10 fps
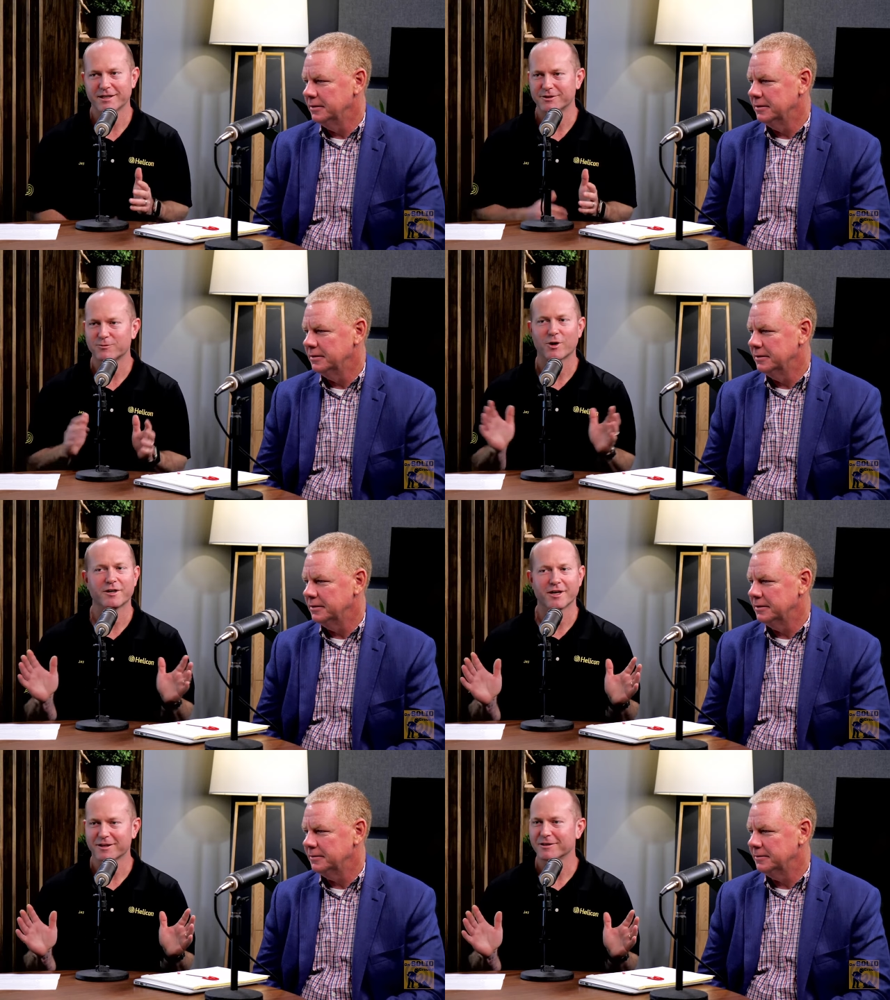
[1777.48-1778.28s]
Speaker 1: just want
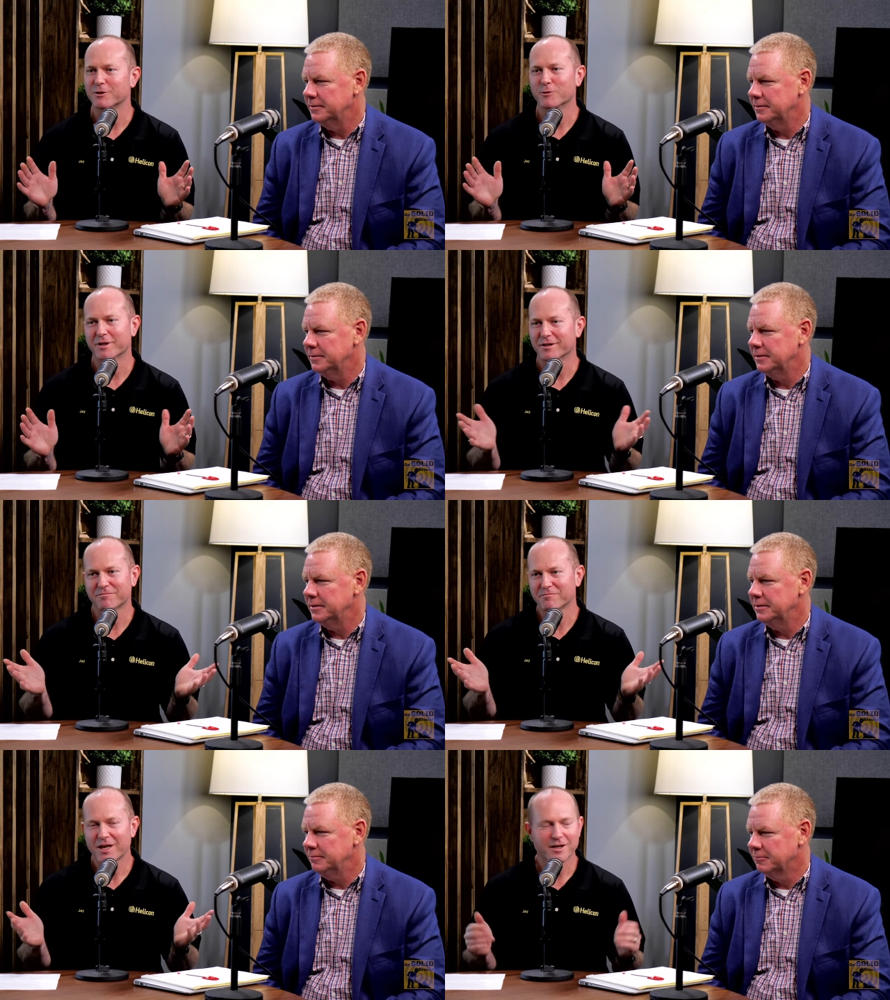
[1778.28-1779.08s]
nothing to do with it.
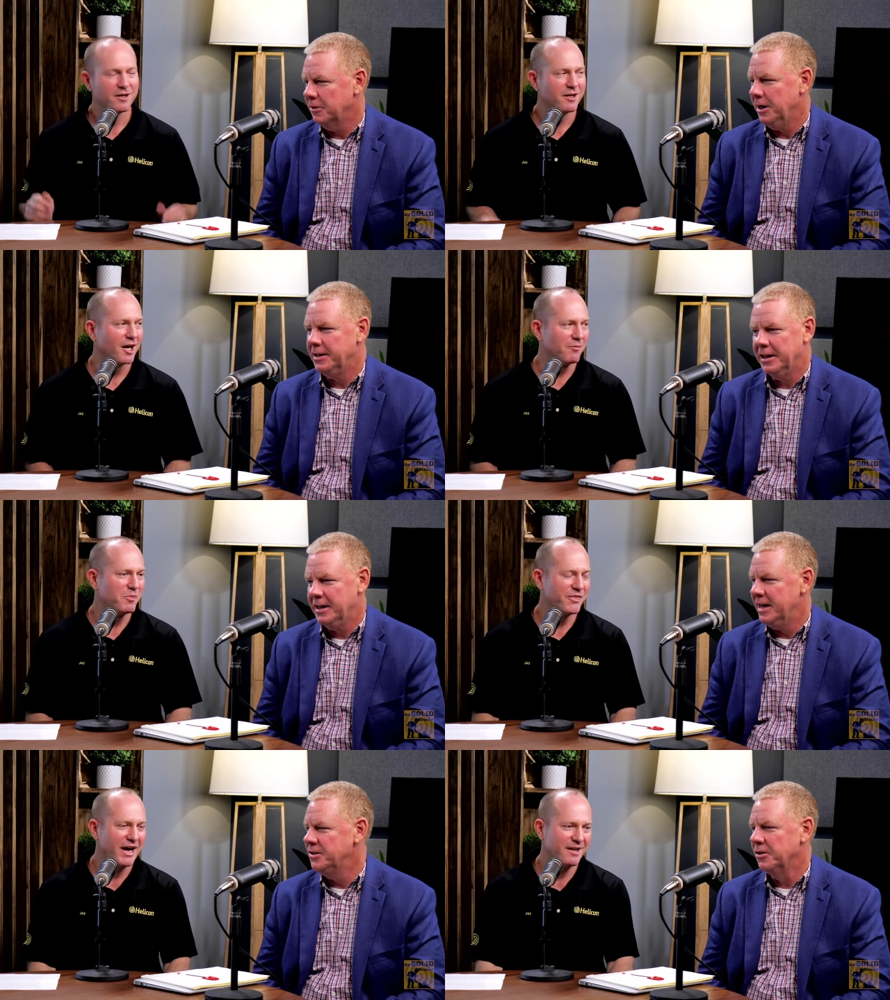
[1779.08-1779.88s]
Right, um, and
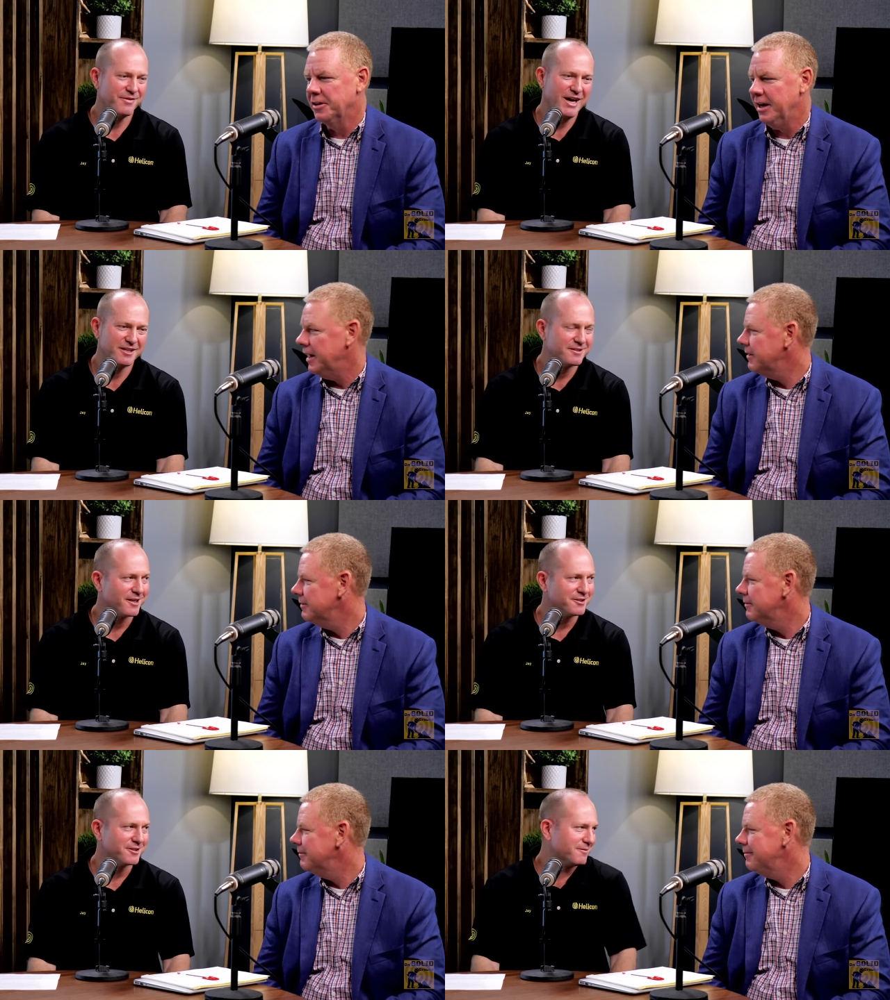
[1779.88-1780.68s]
but that, okay. that is
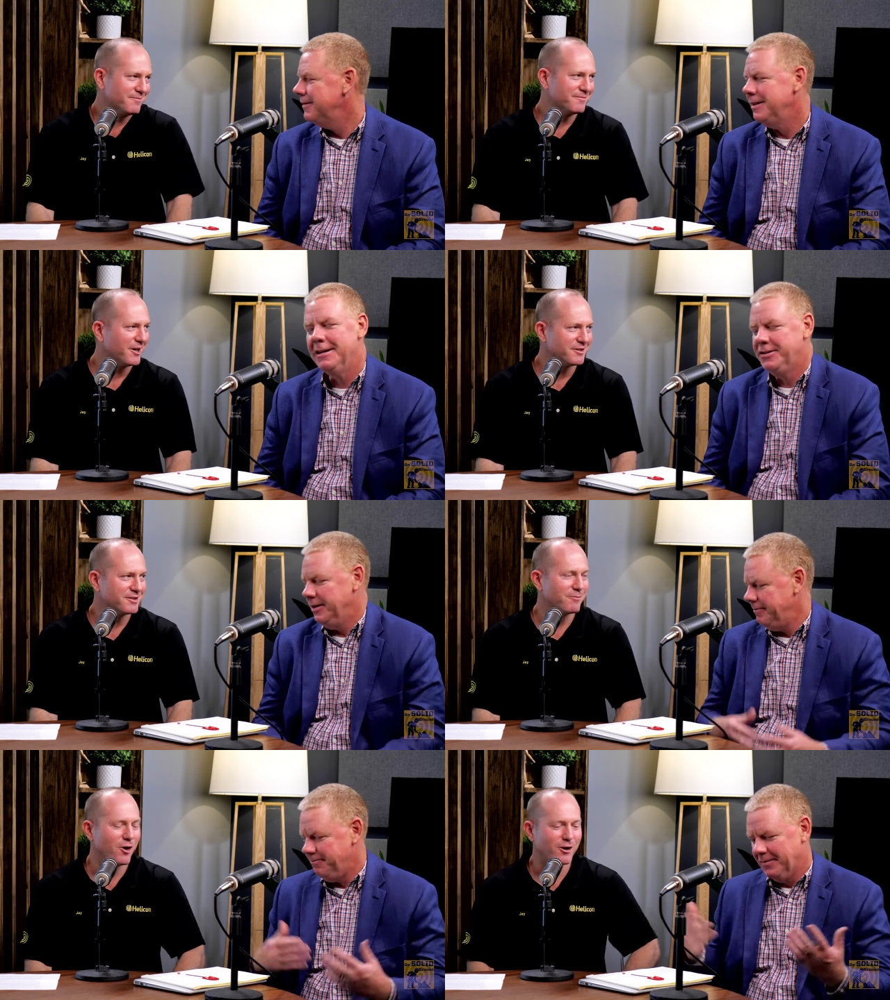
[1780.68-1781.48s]
such a, it's a
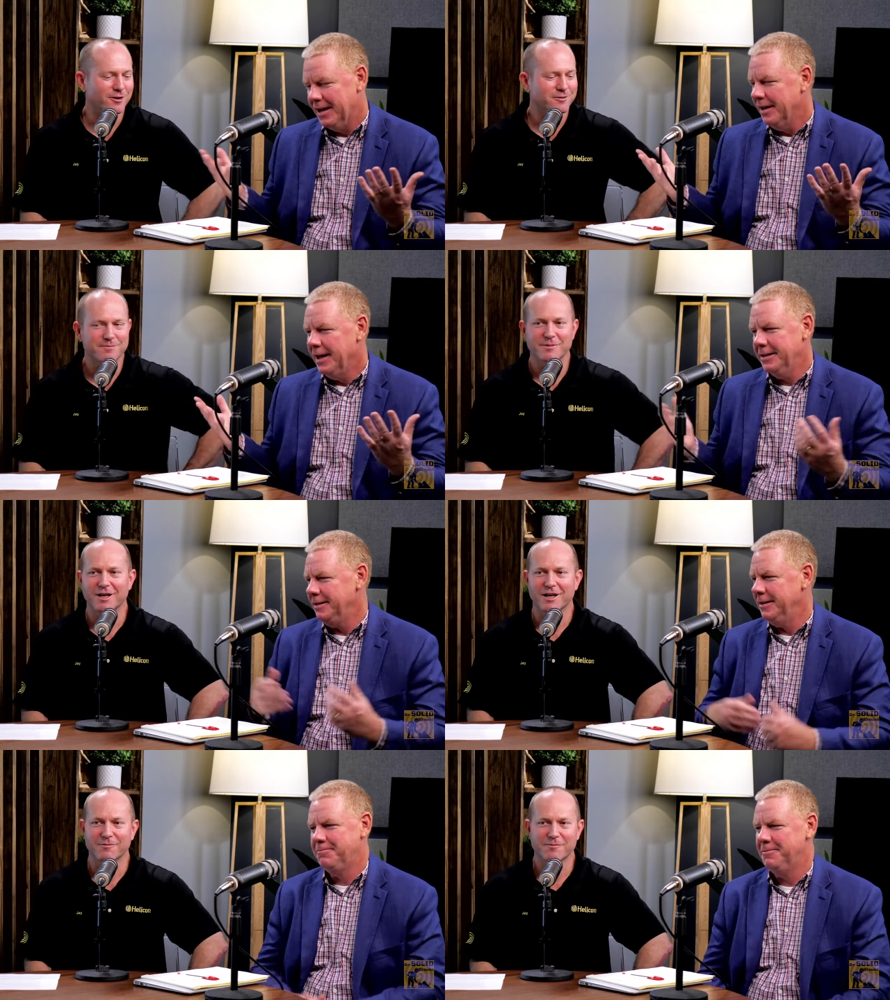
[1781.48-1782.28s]
small it's,
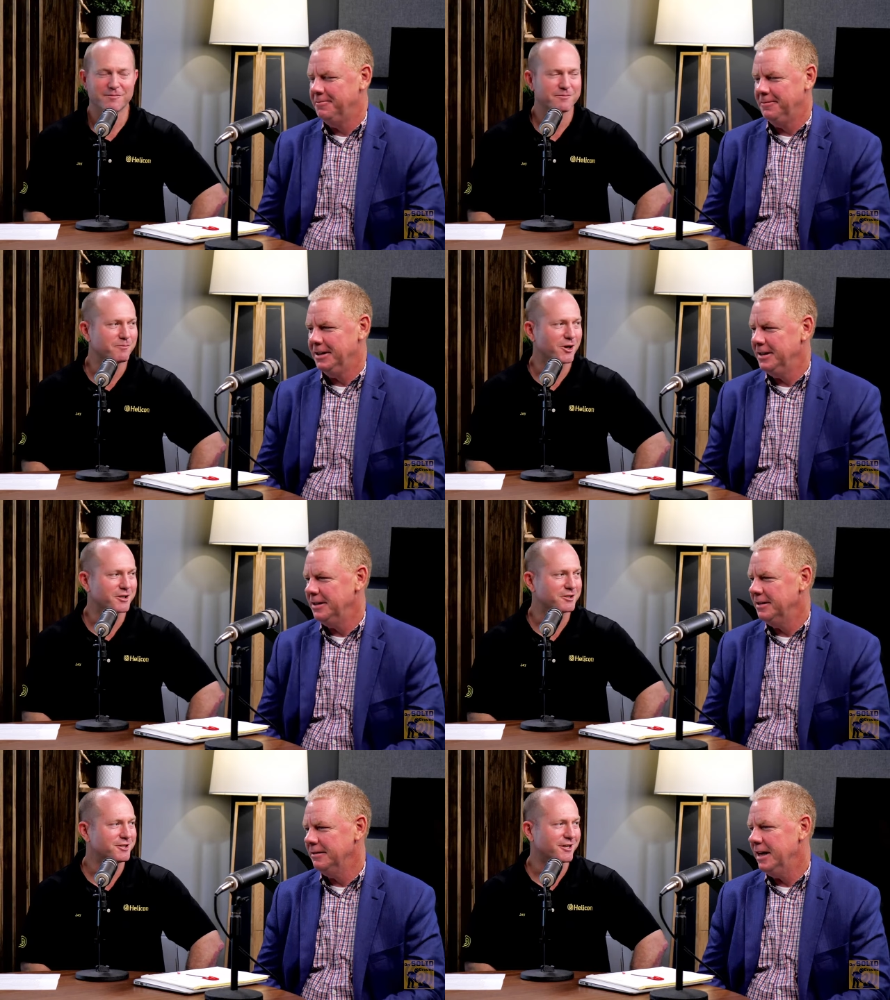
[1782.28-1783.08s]
uh, it's
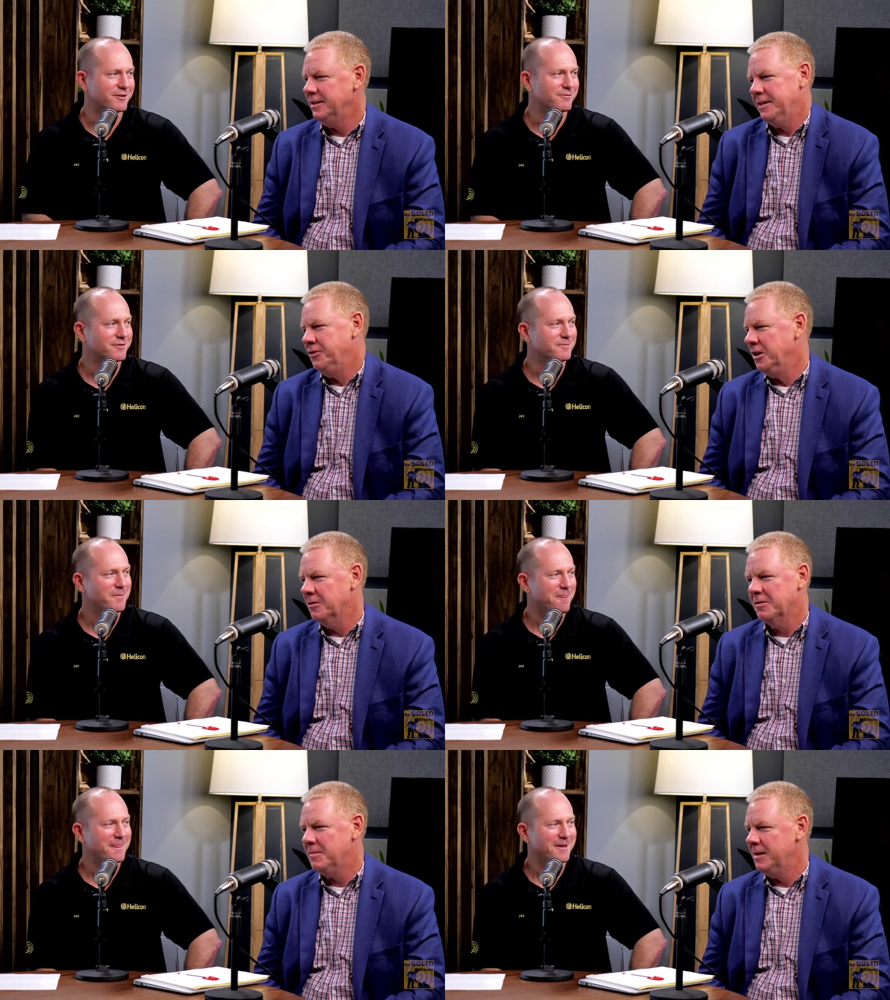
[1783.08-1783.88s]
market share. As I've
Speaker 2: shared
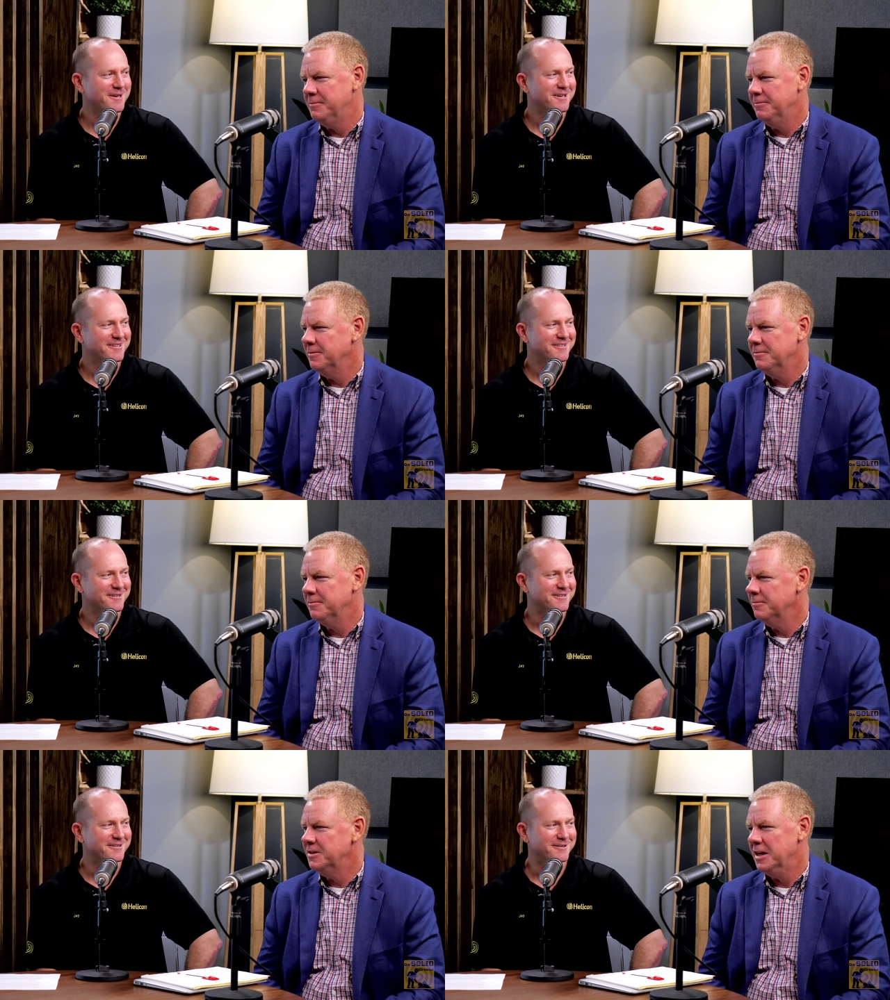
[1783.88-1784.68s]
with my
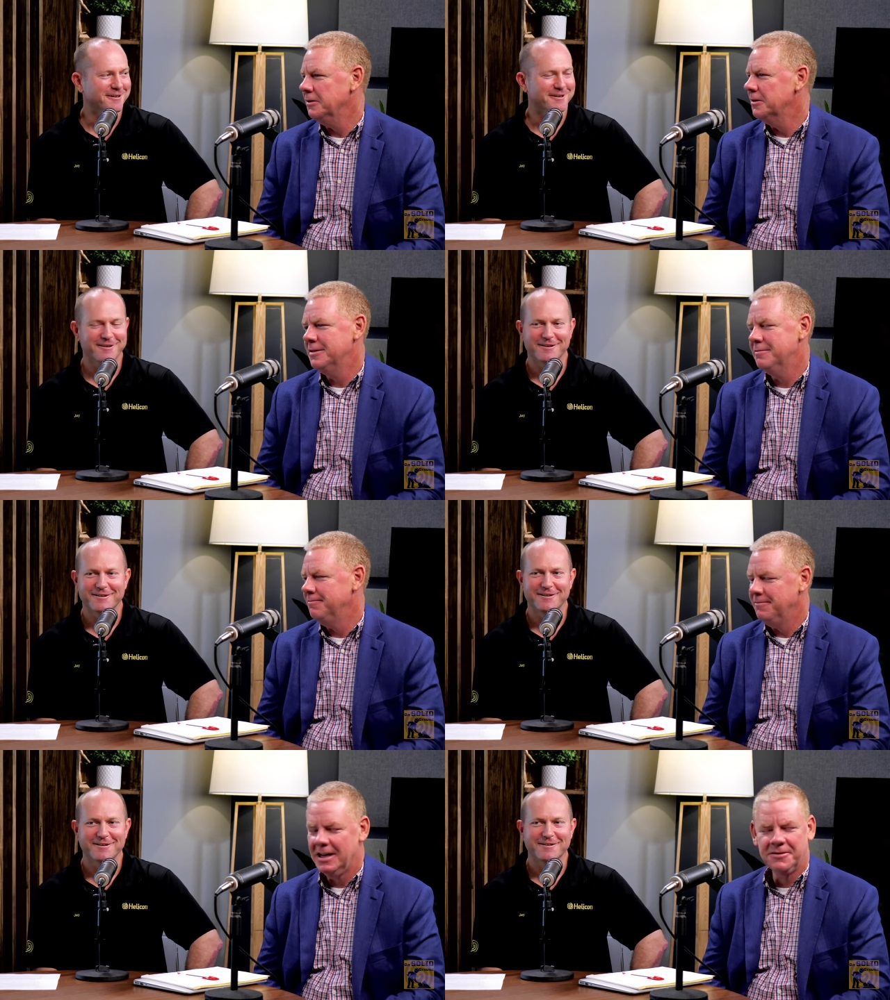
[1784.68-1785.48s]
sellers,
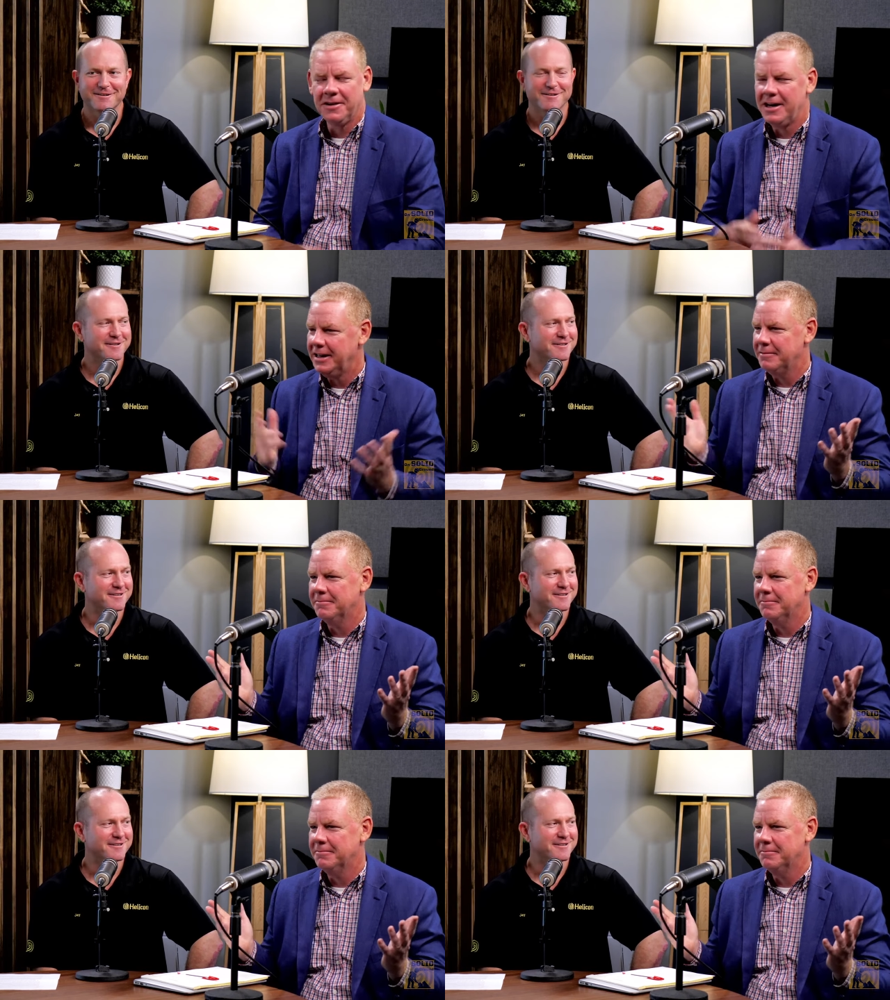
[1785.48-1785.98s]
that's fine.